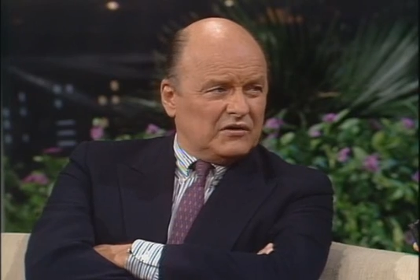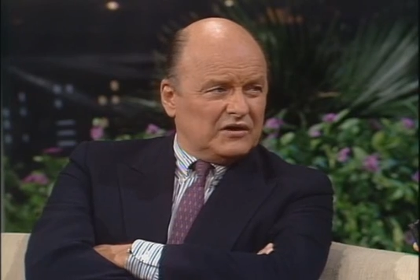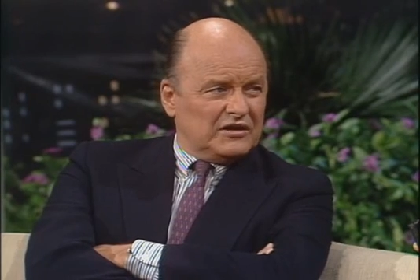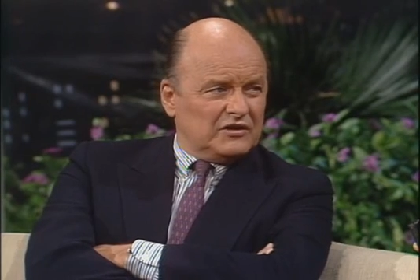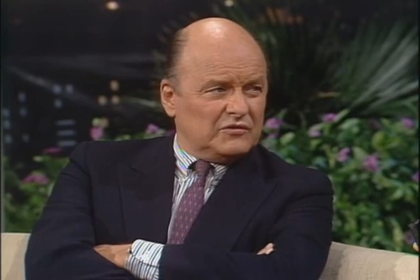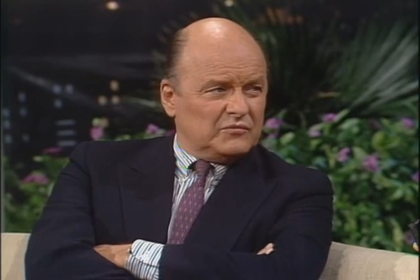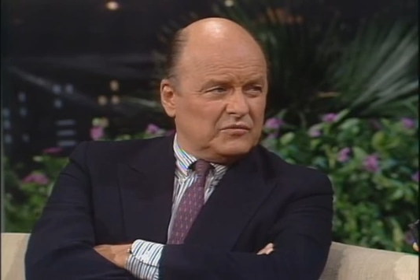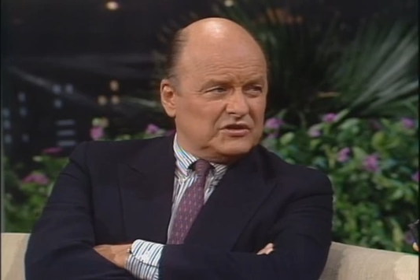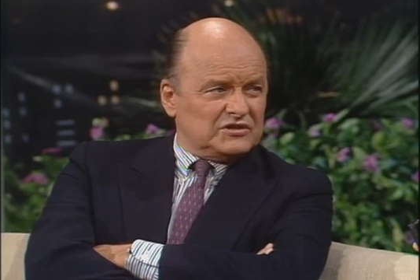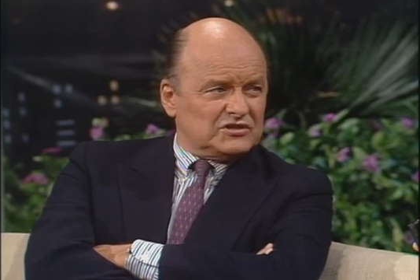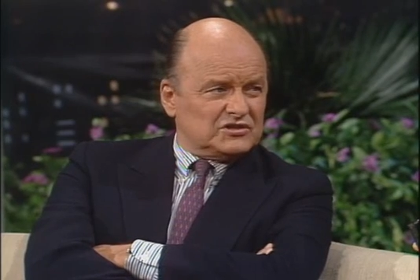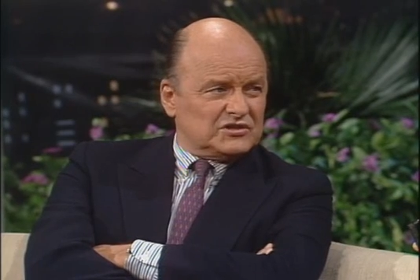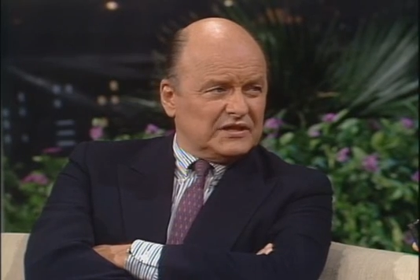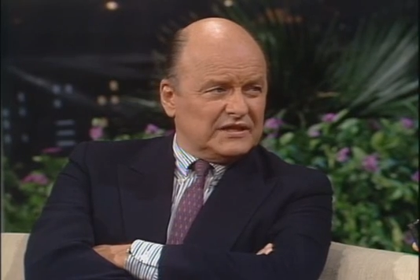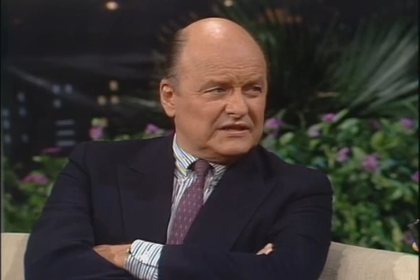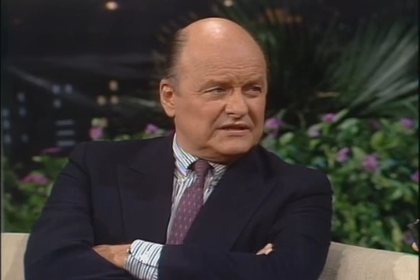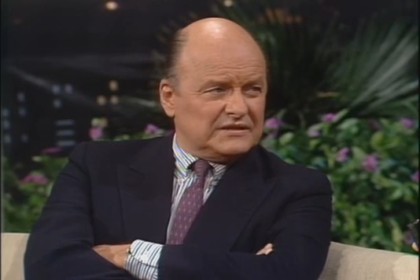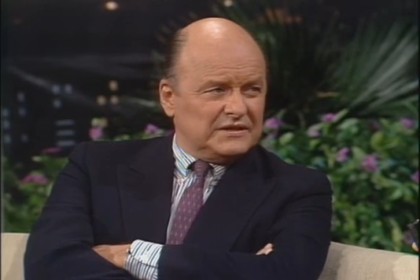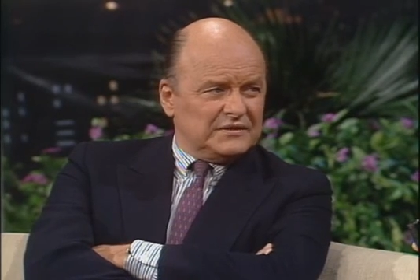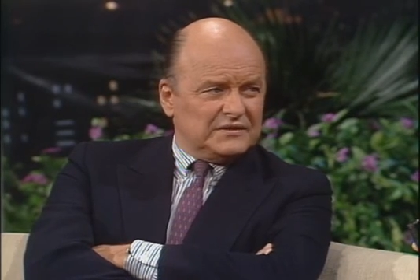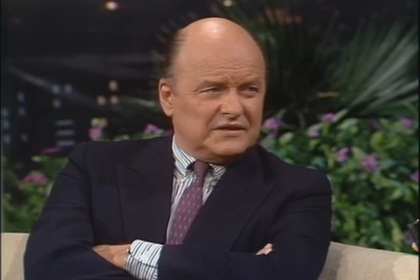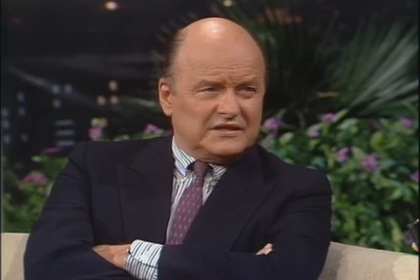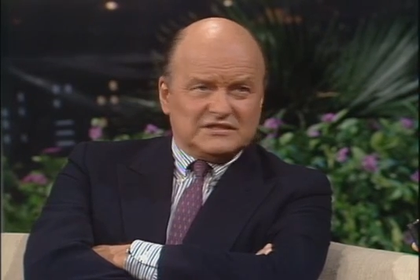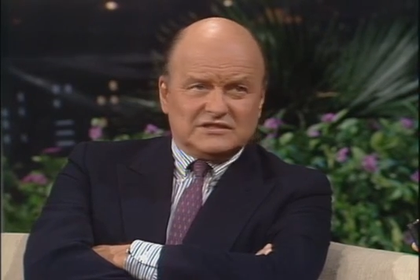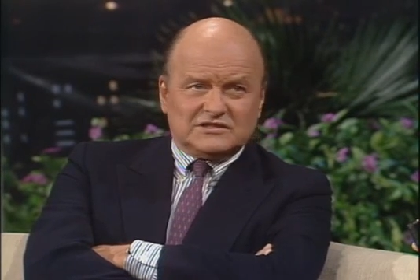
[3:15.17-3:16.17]
in which they
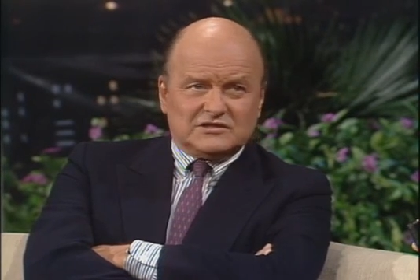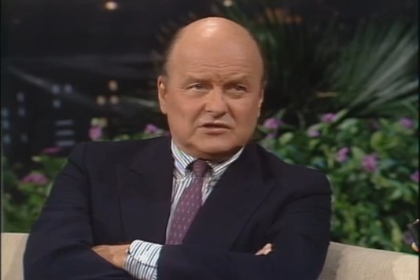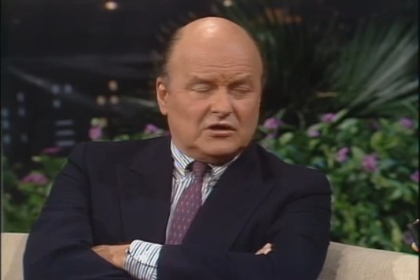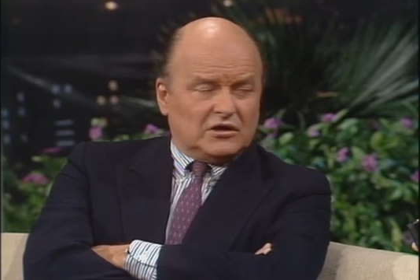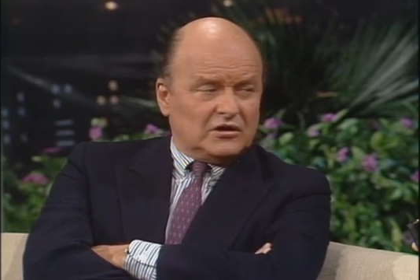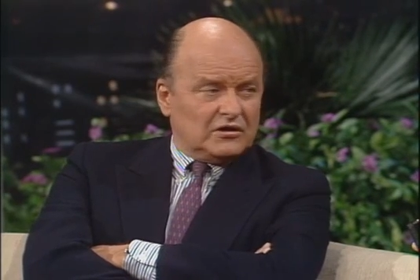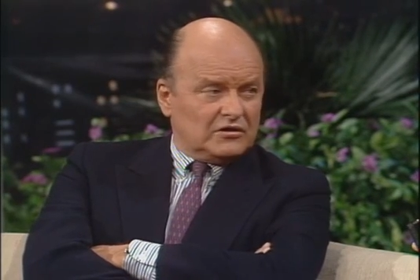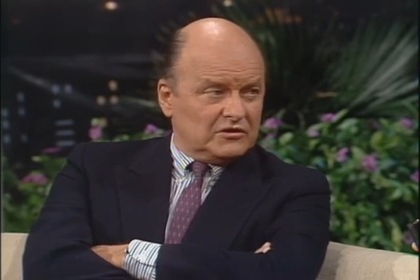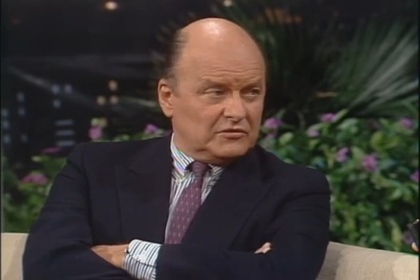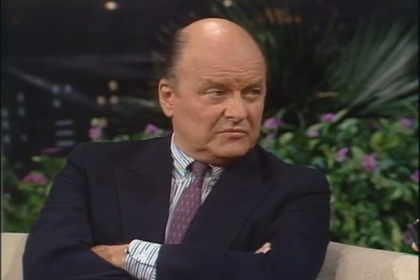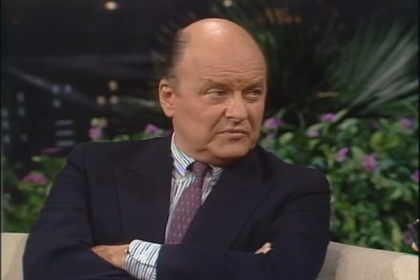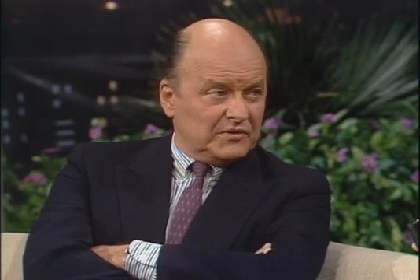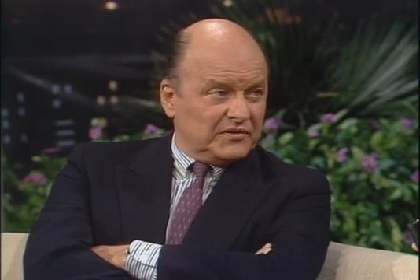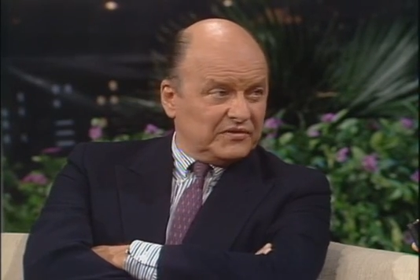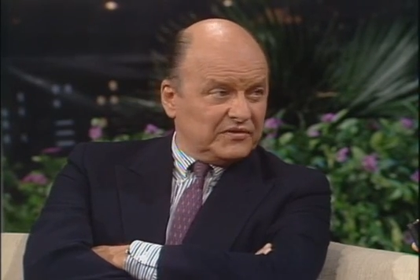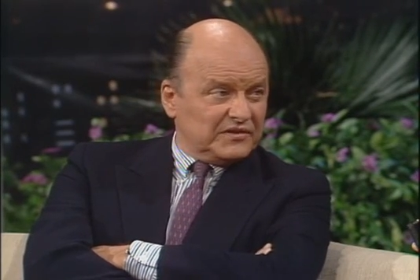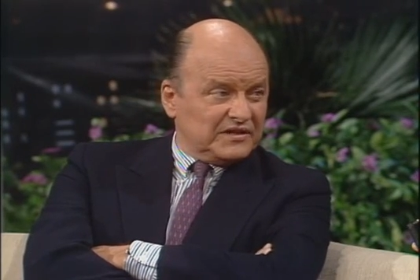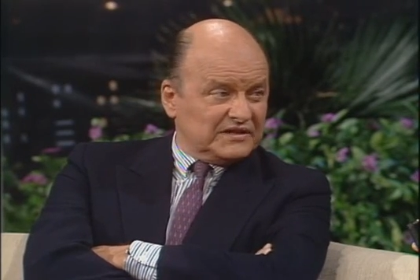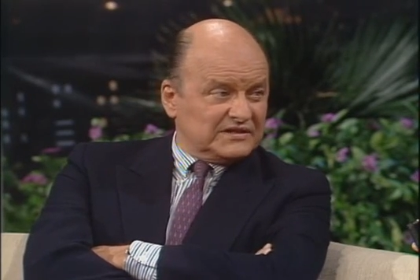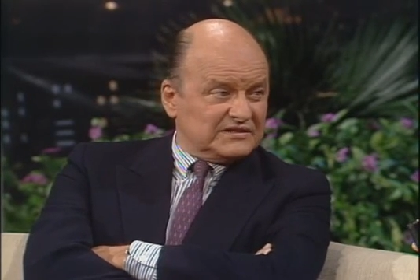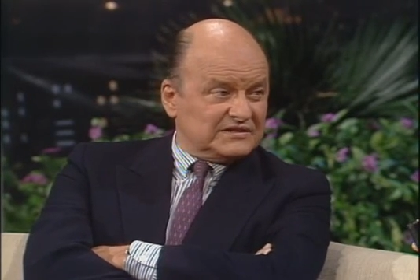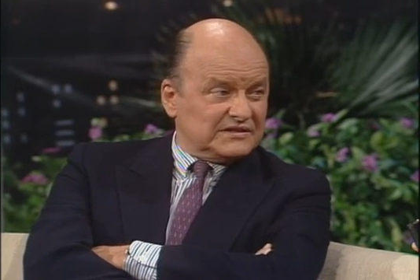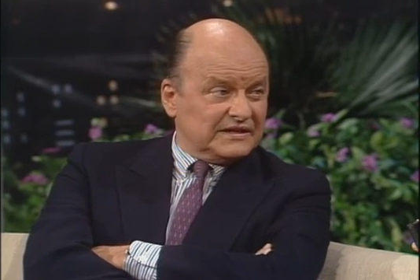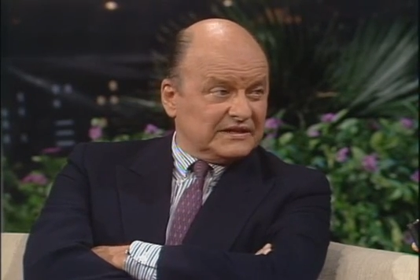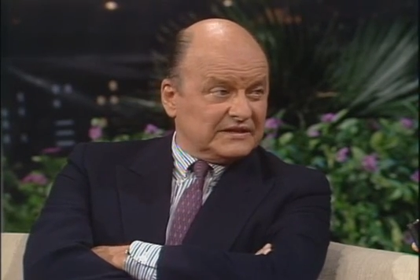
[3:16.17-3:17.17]
did these horrible
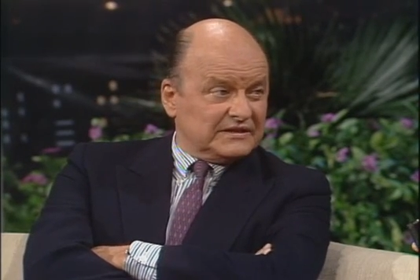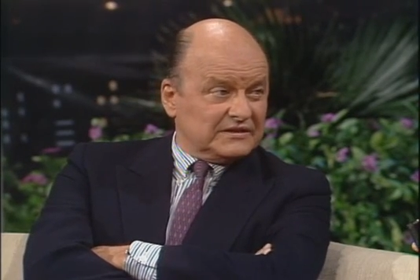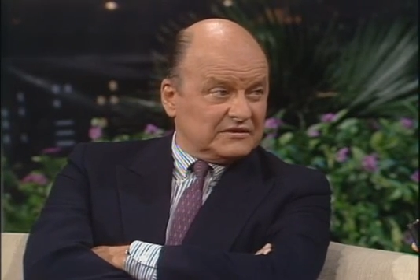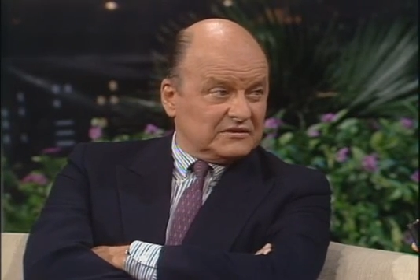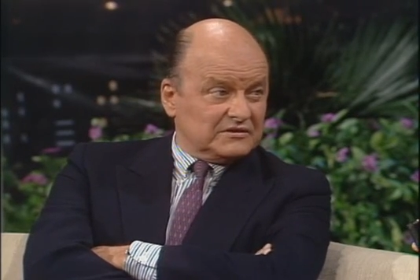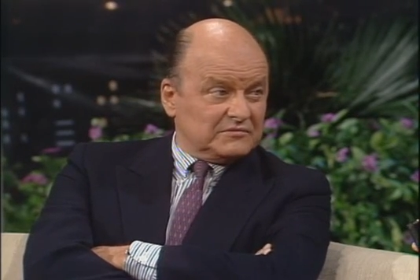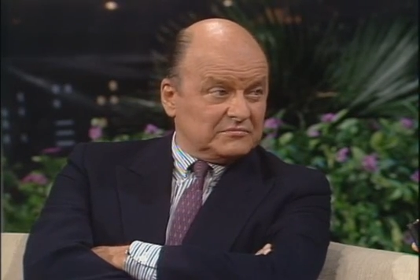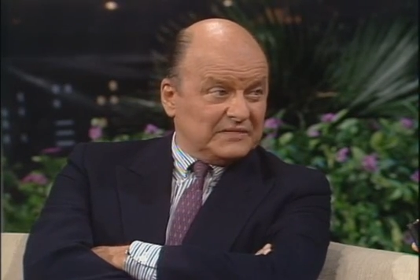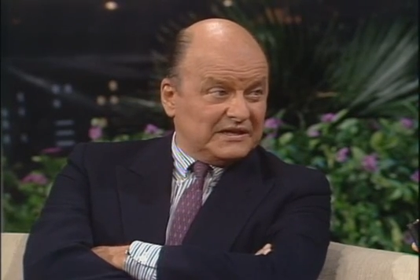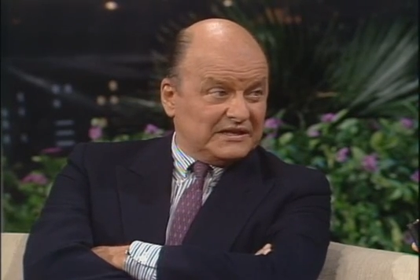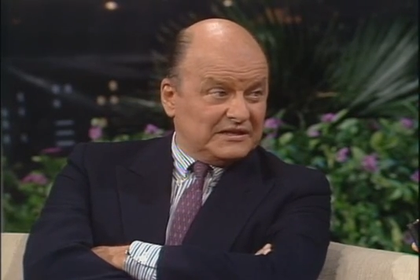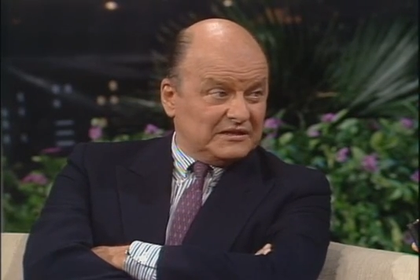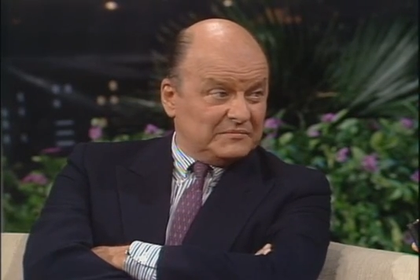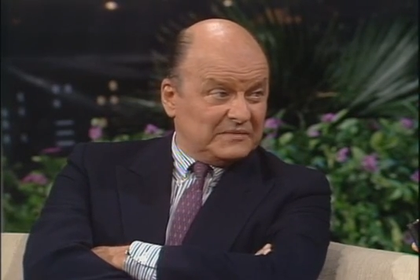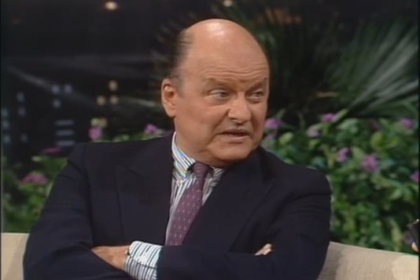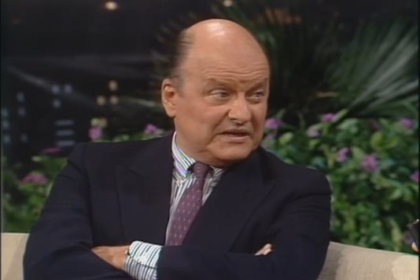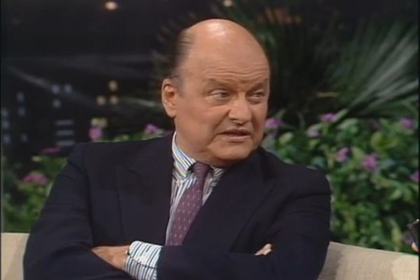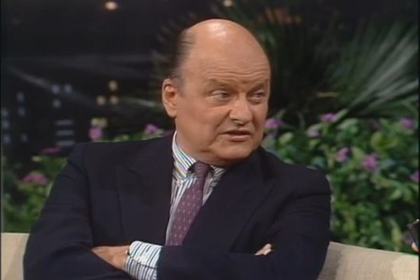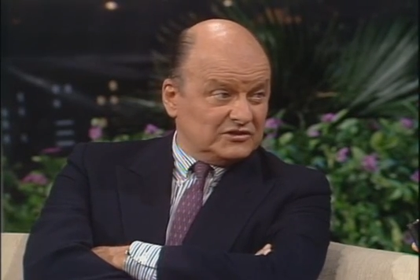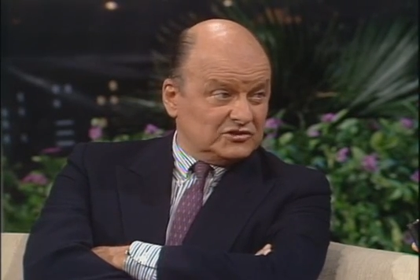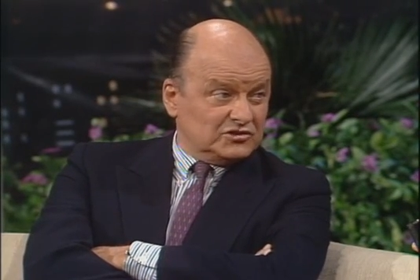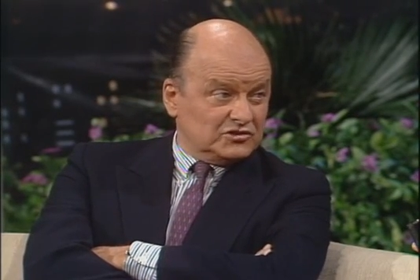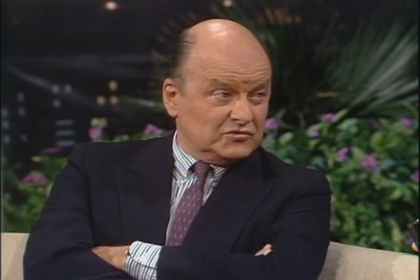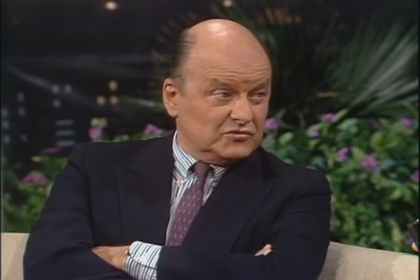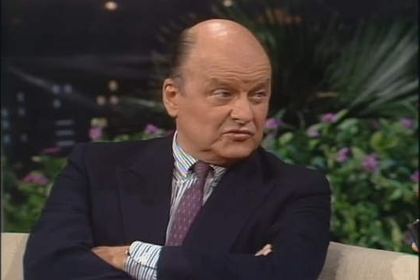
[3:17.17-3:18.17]
things. They killed many
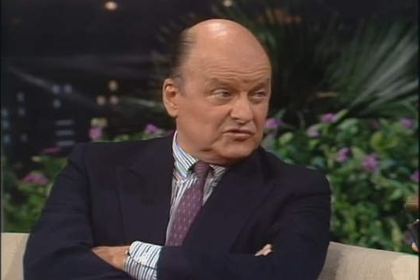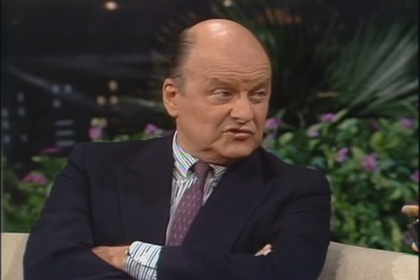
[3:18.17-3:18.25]
Jews.